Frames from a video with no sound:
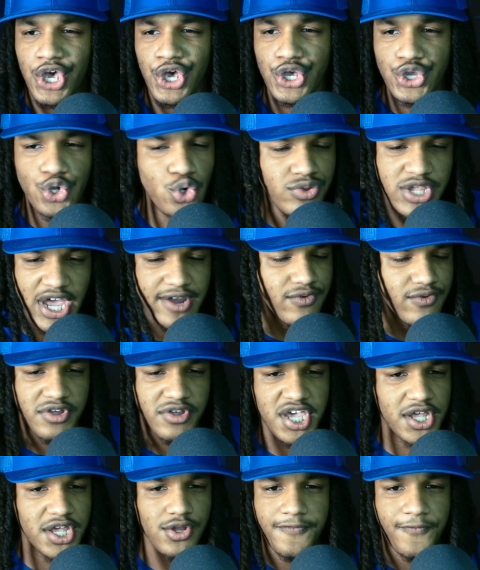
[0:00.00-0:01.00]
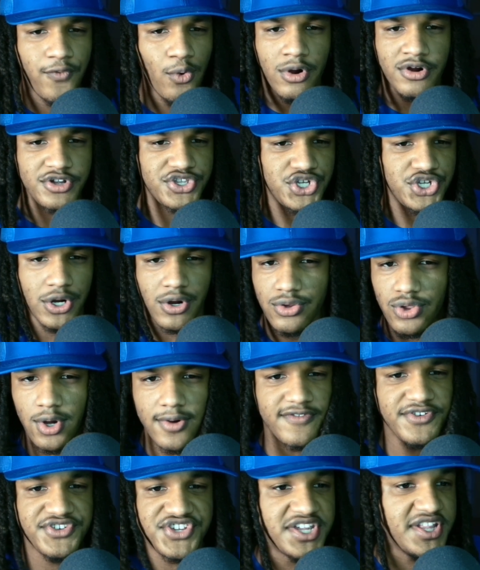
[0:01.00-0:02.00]
you never can afford
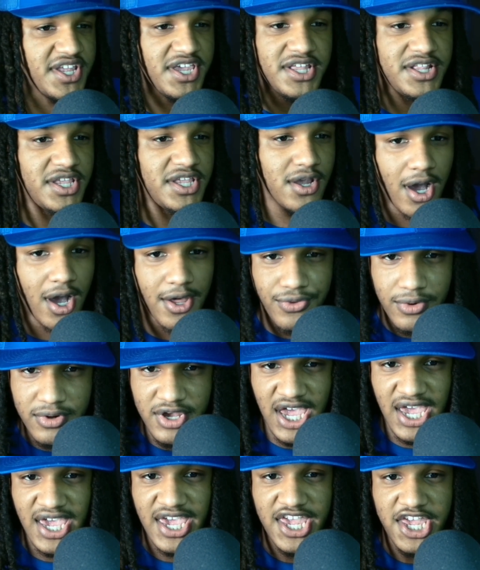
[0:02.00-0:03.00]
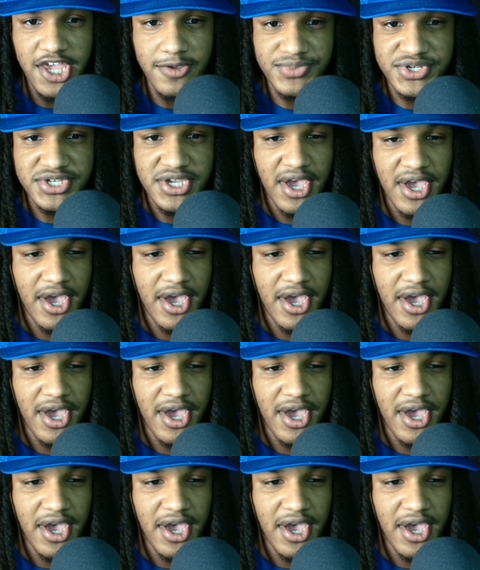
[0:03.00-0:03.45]
turnovers in any other games.